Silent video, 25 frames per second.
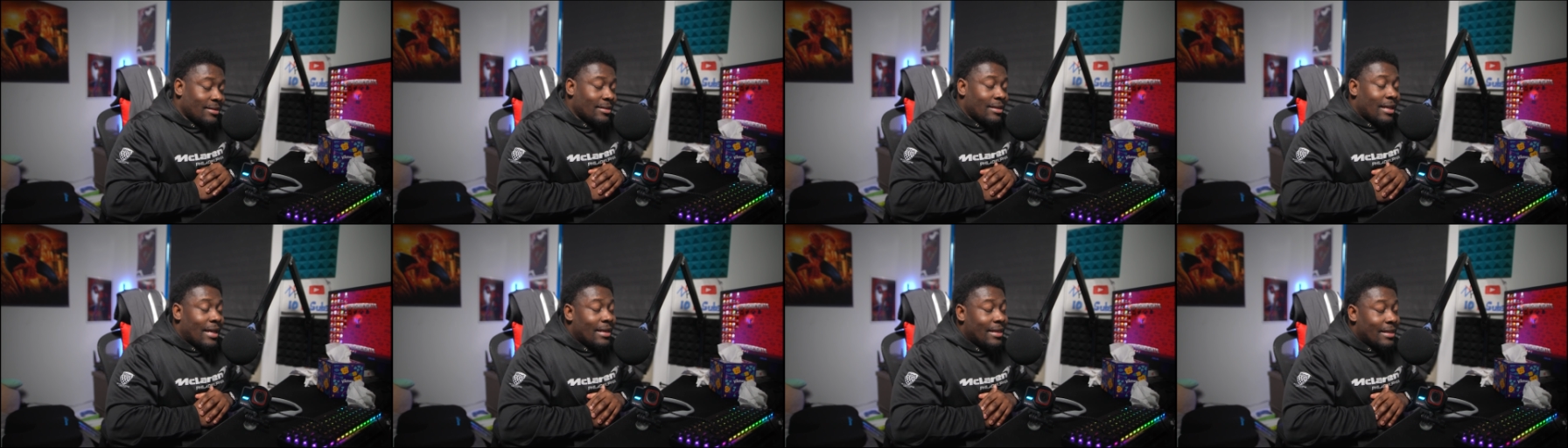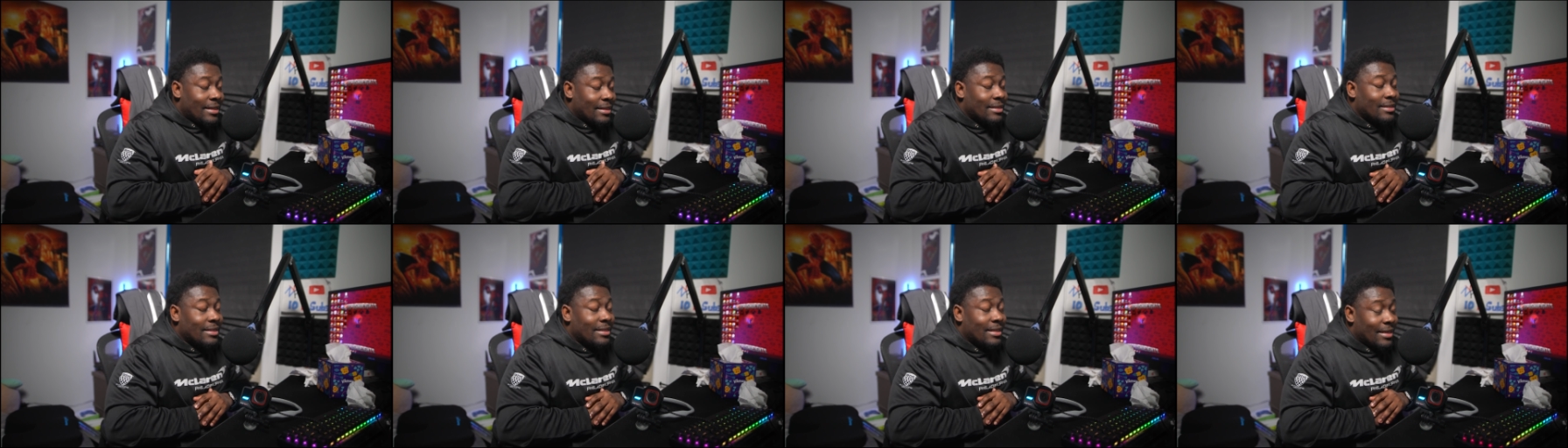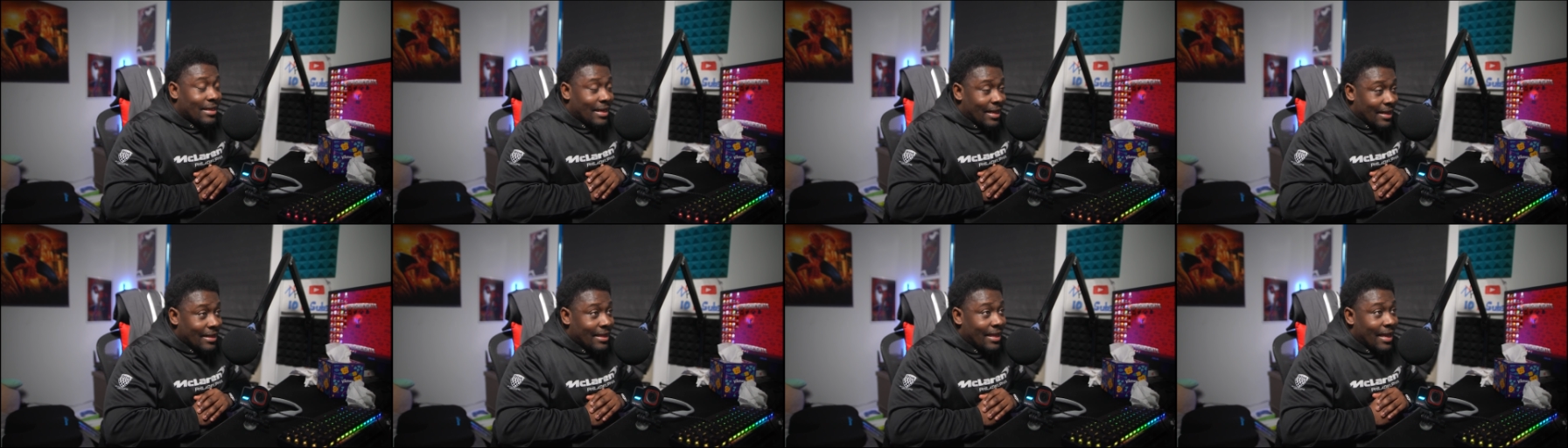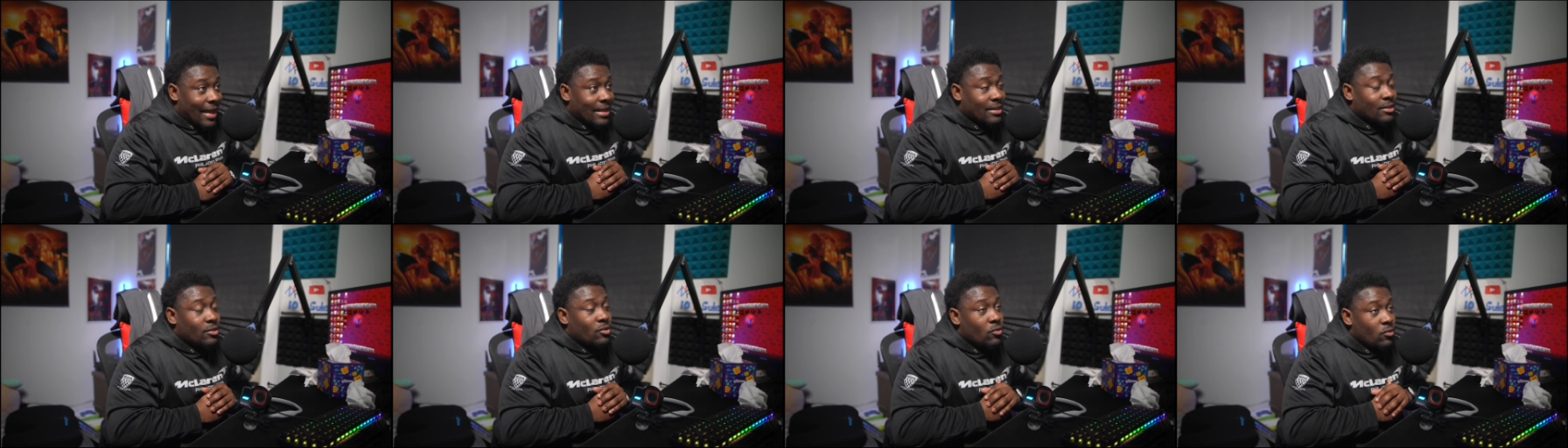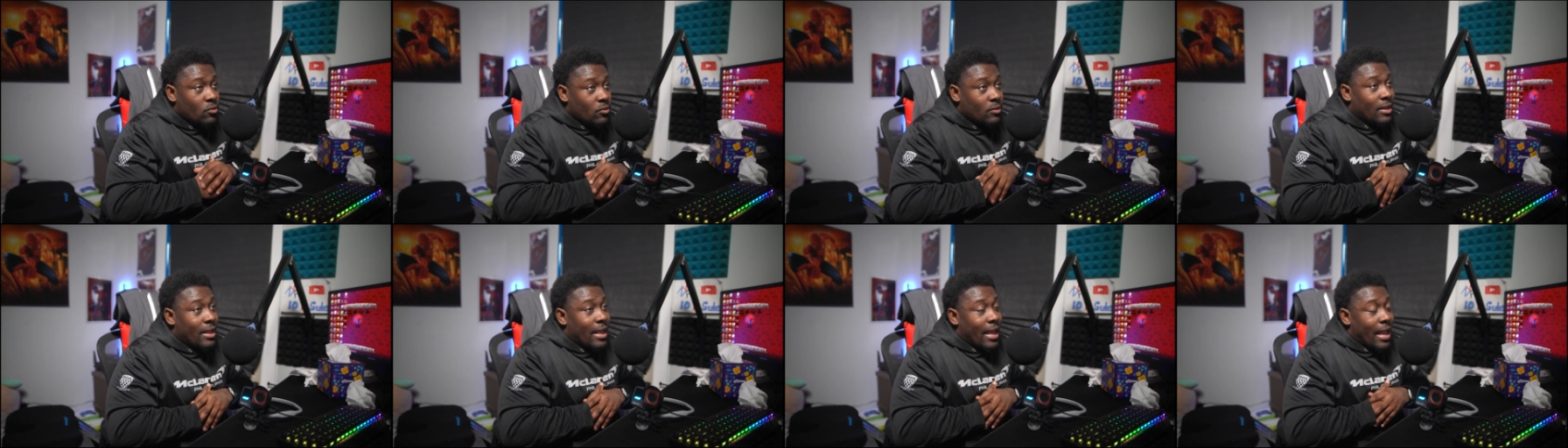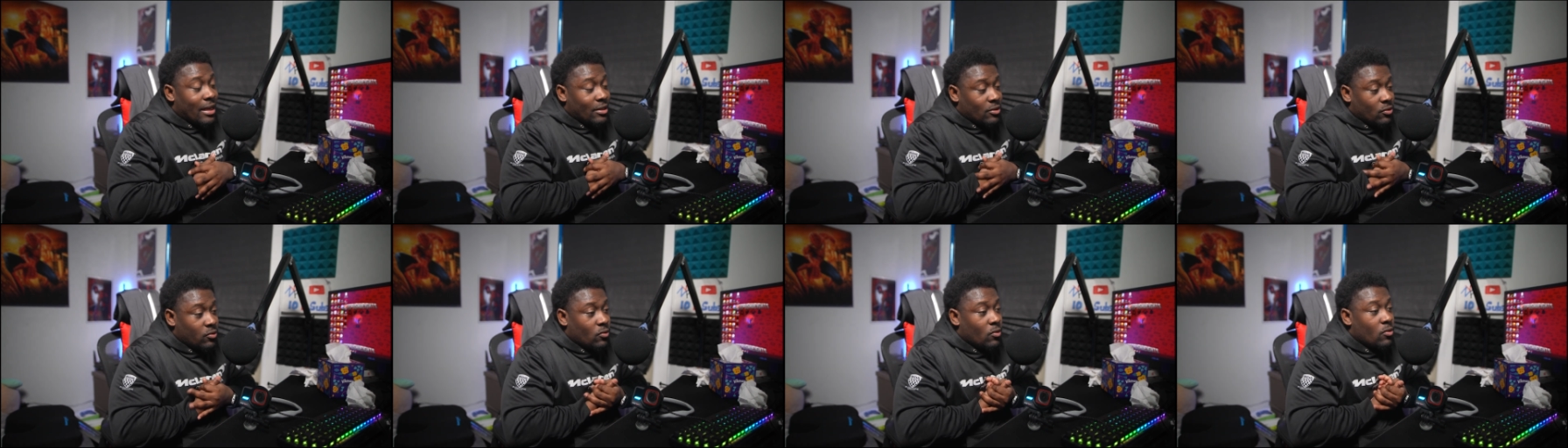I need to connect that to the
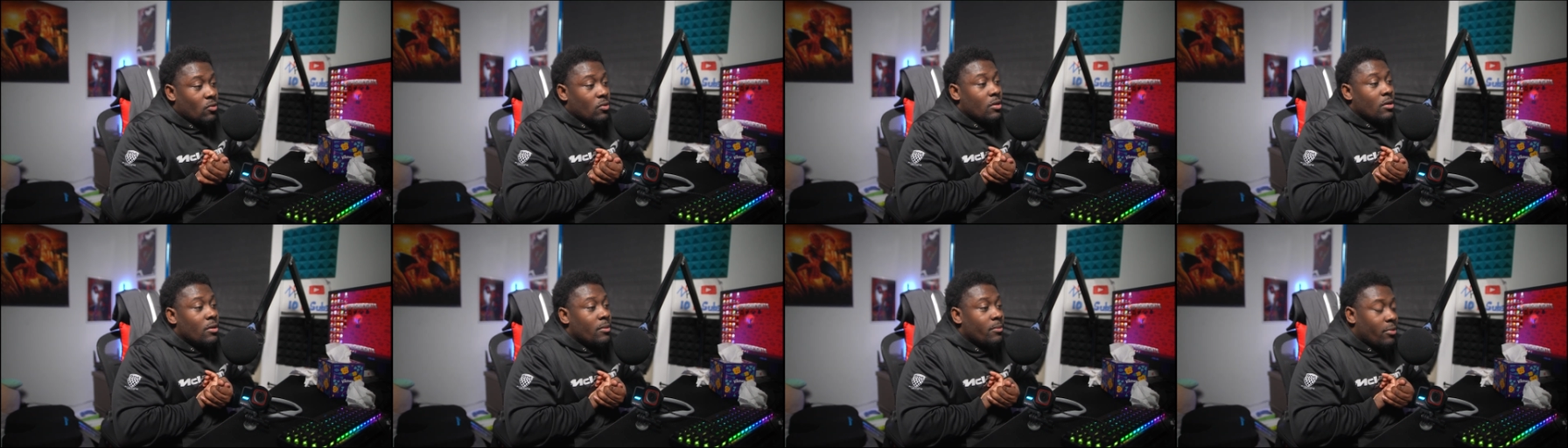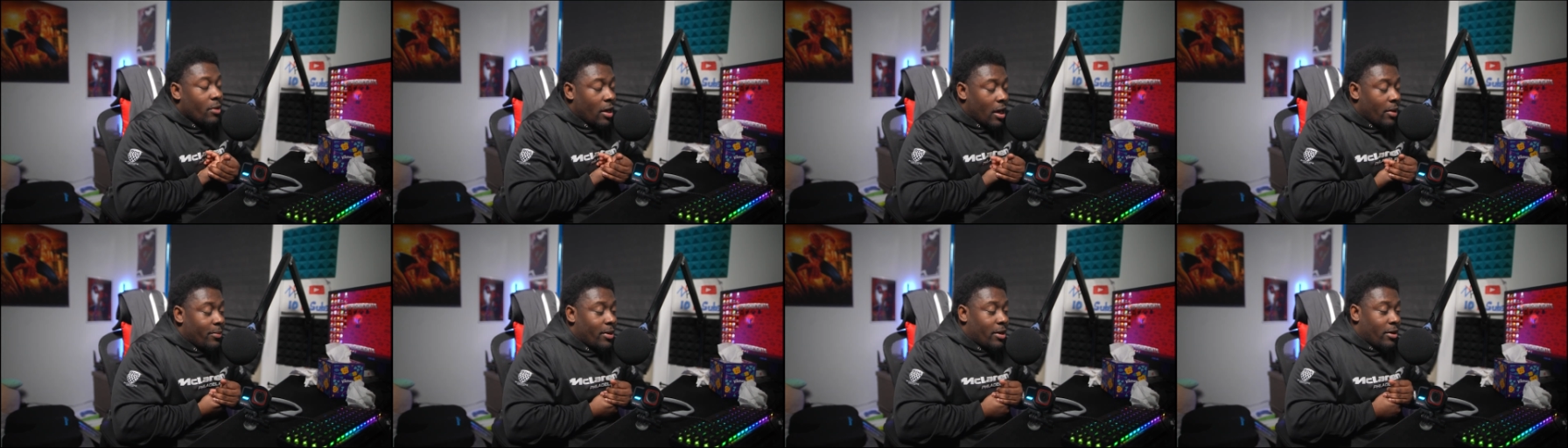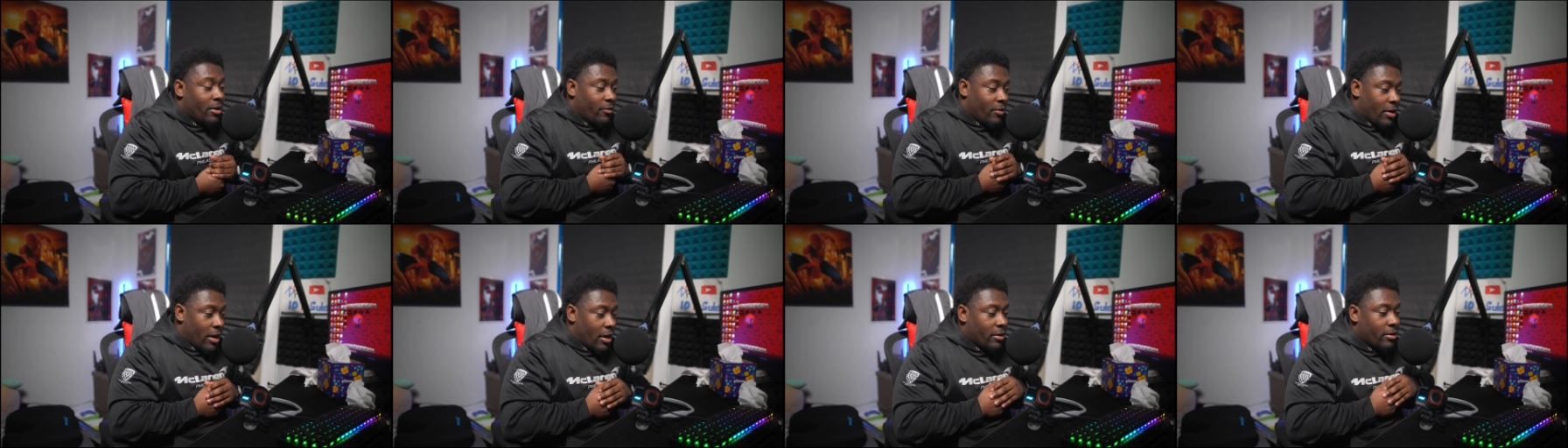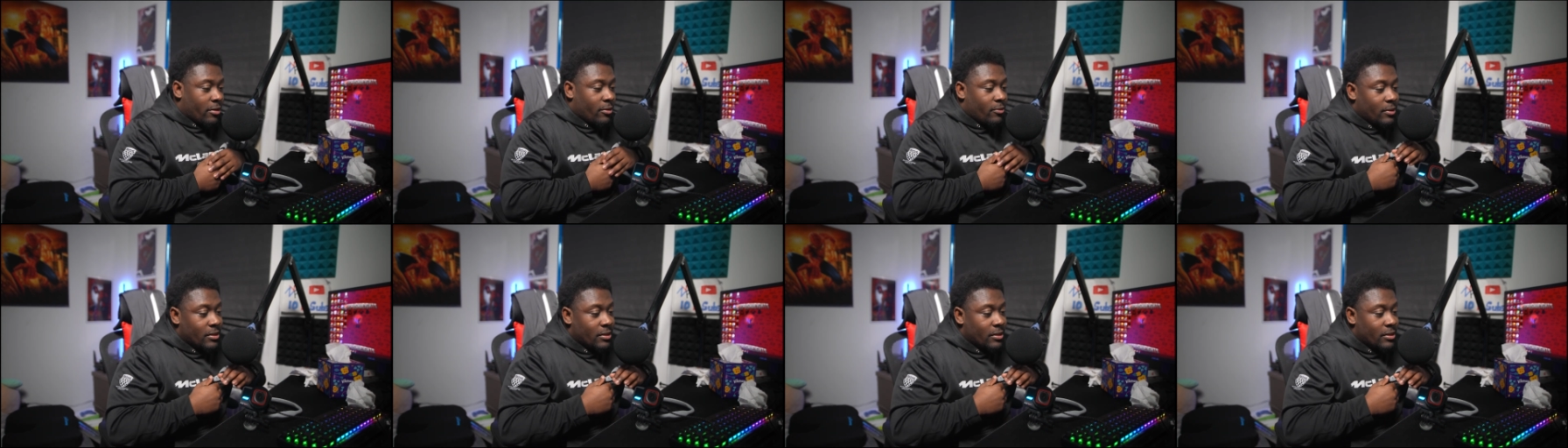actual primary router,